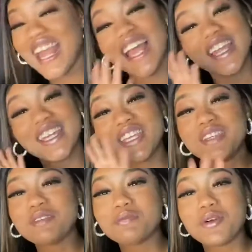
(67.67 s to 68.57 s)
the
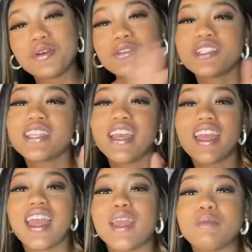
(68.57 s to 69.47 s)
emoji
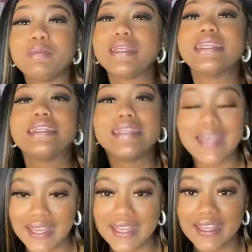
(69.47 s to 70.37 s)
had me
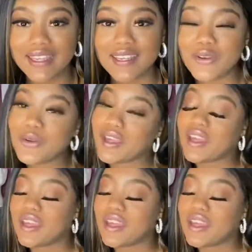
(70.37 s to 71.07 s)
dead, okay?